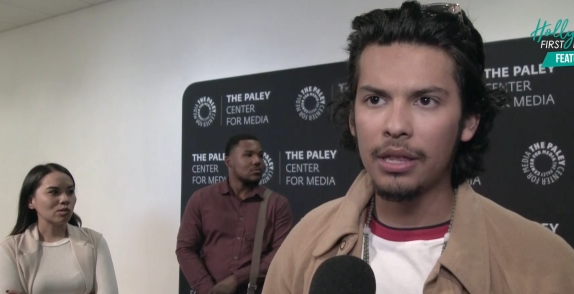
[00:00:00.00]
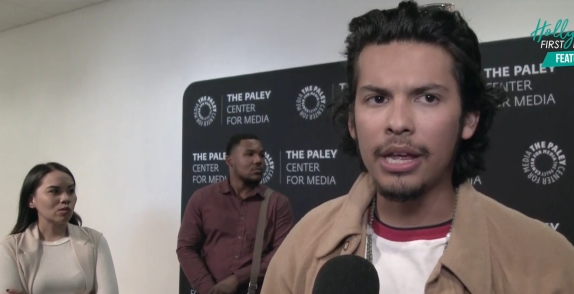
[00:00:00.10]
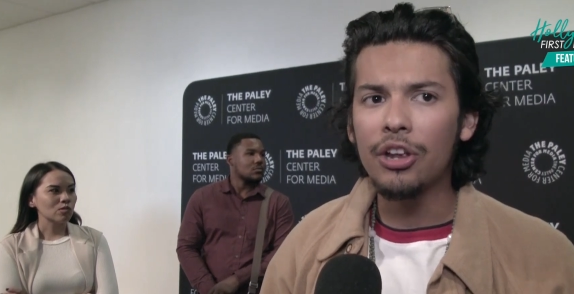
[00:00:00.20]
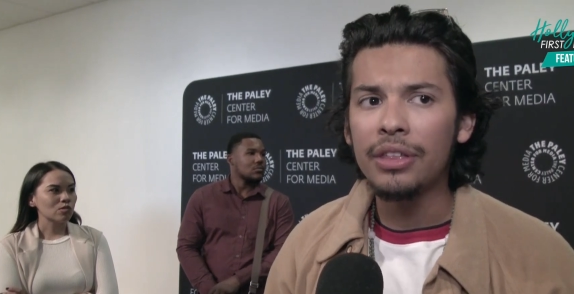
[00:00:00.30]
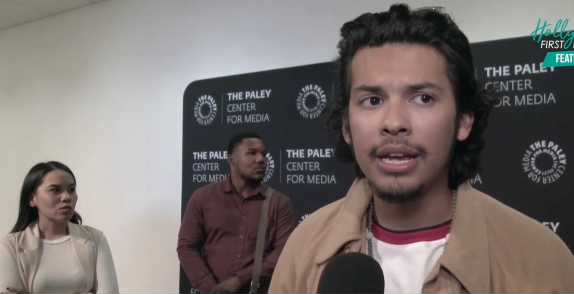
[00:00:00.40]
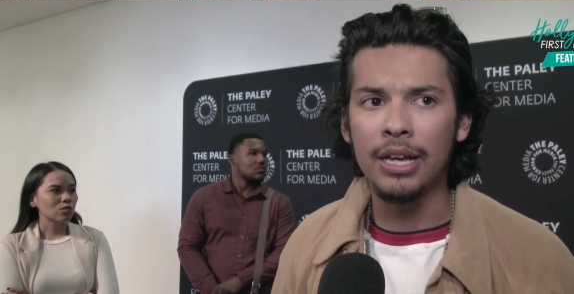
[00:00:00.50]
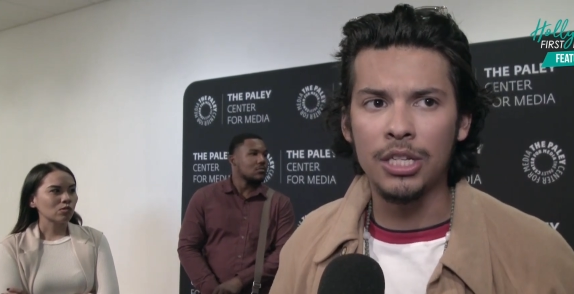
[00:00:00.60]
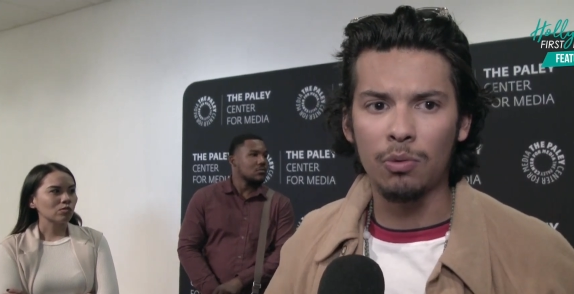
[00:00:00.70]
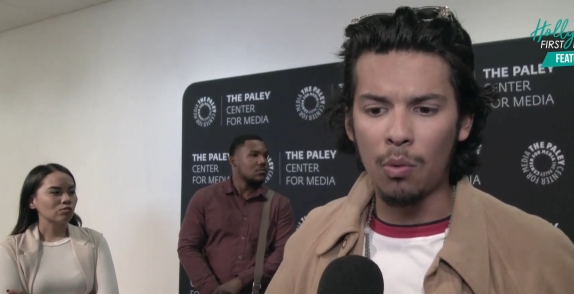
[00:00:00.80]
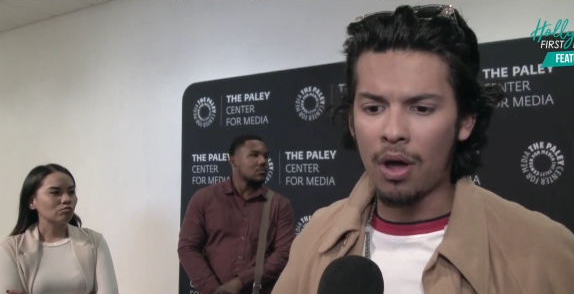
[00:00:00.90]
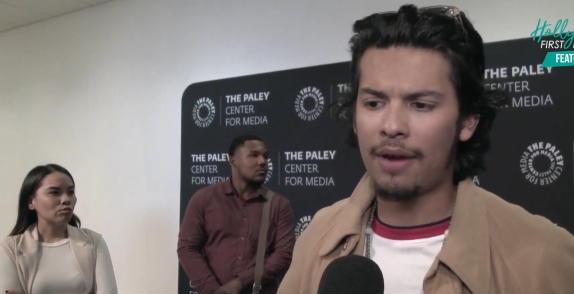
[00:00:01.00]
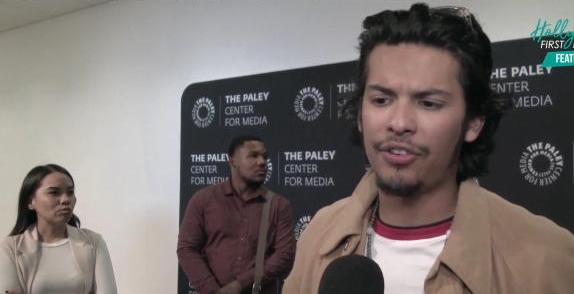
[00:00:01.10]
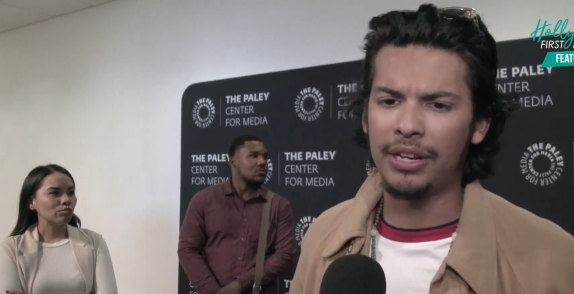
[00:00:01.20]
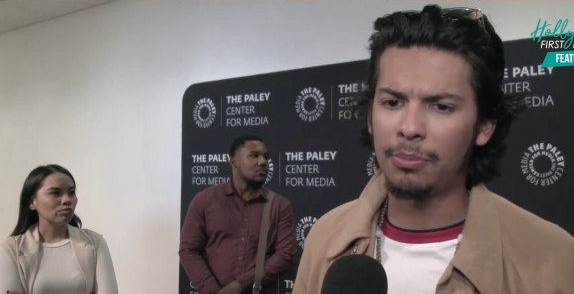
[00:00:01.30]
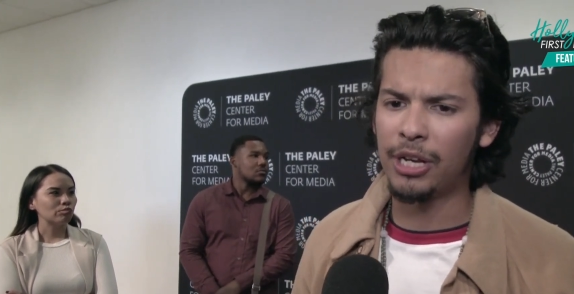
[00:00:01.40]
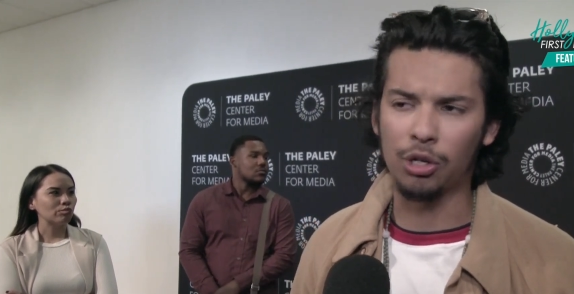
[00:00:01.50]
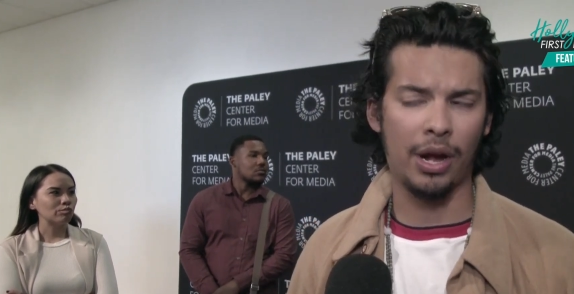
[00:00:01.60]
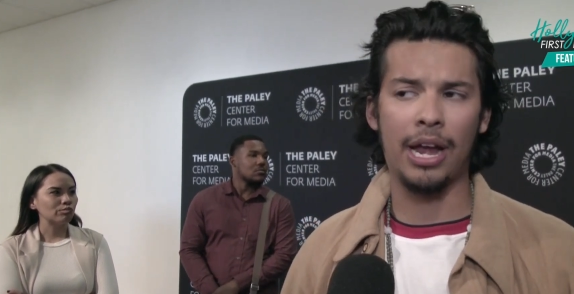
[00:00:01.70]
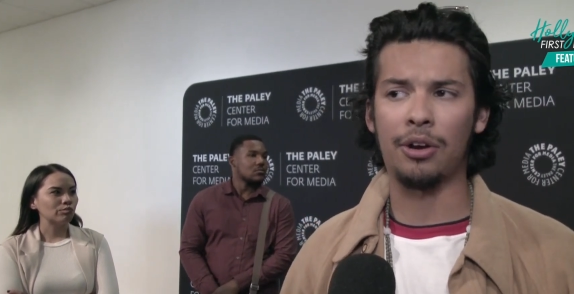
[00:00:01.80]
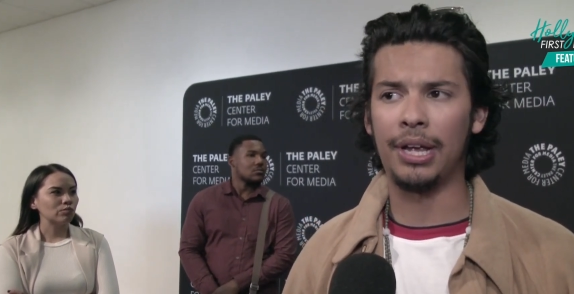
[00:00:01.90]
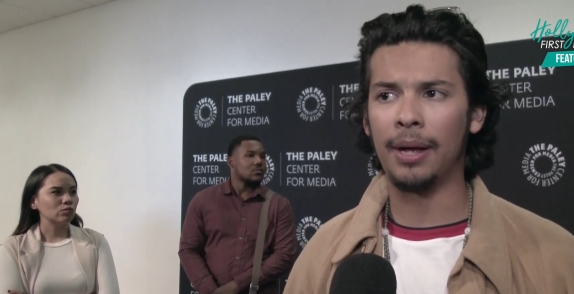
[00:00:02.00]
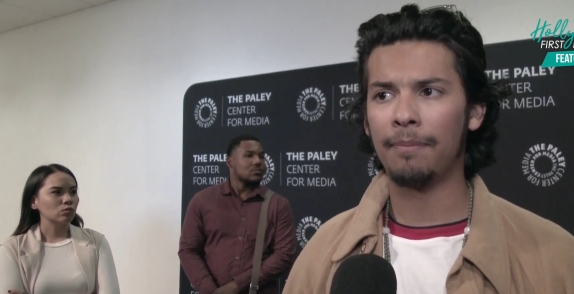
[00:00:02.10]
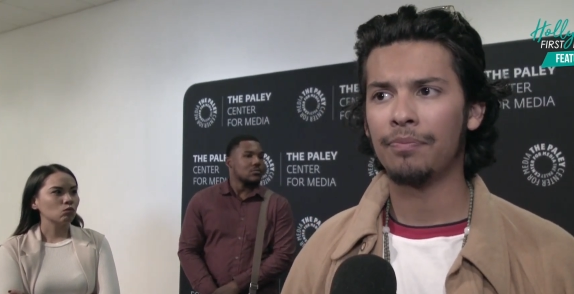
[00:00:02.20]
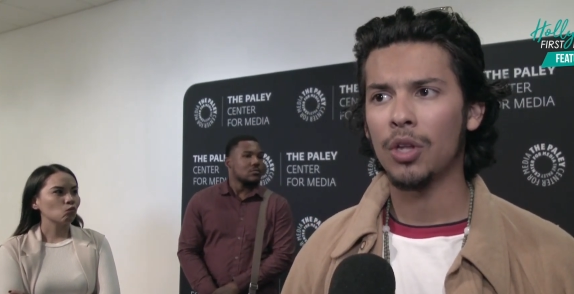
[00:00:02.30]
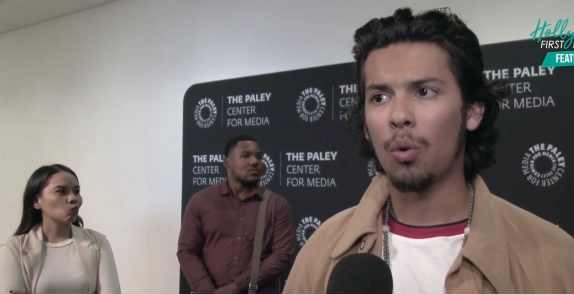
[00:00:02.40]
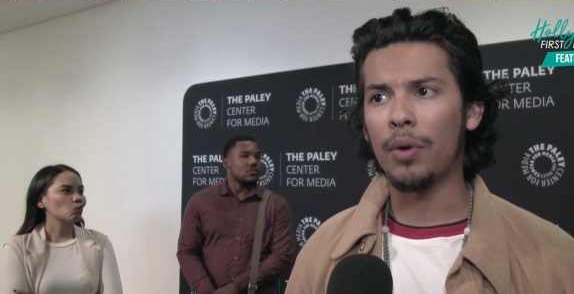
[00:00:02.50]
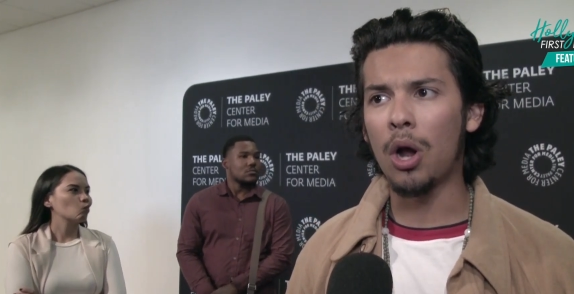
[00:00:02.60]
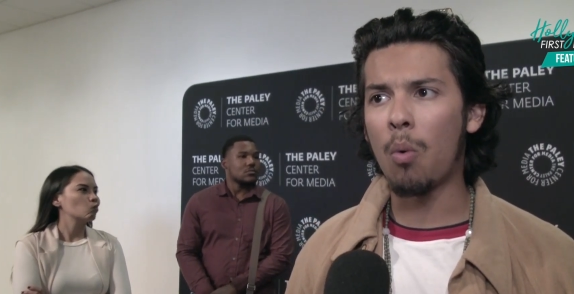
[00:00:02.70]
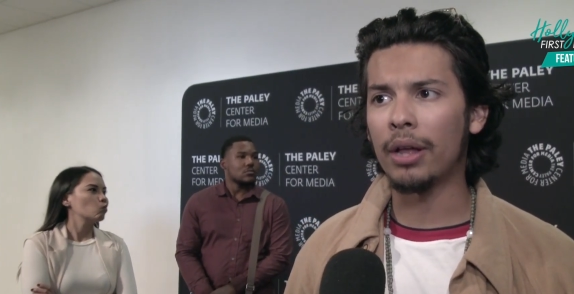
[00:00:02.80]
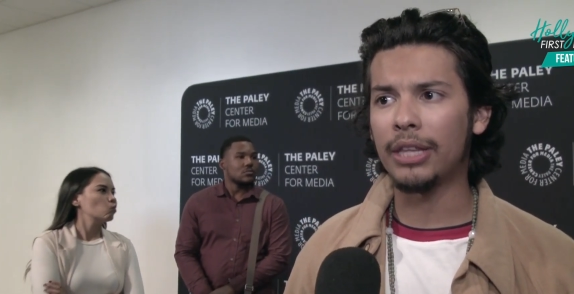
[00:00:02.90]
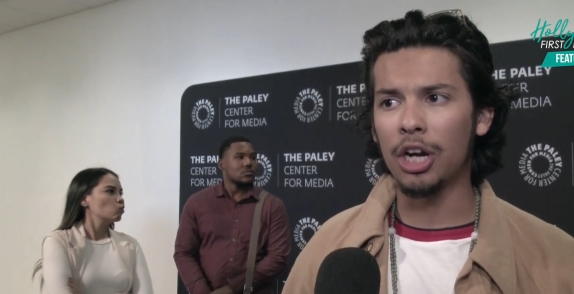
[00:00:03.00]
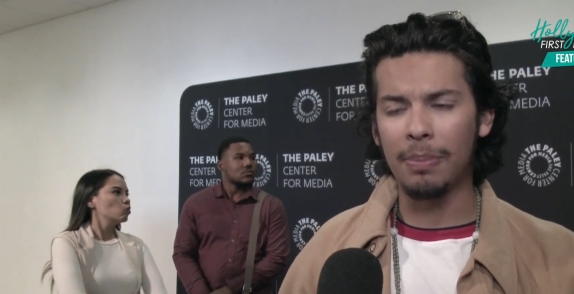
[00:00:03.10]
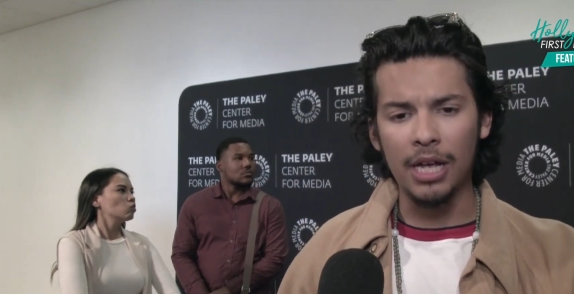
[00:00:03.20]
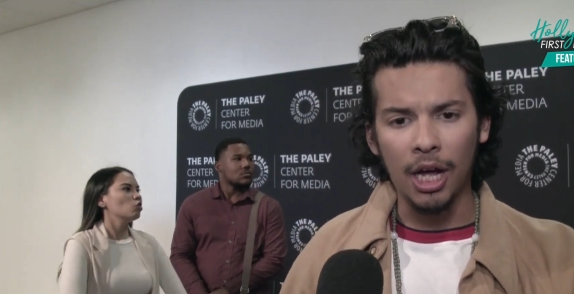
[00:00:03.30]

Speaker 1: their thing is we want everything to be a gray area. We don't want there to be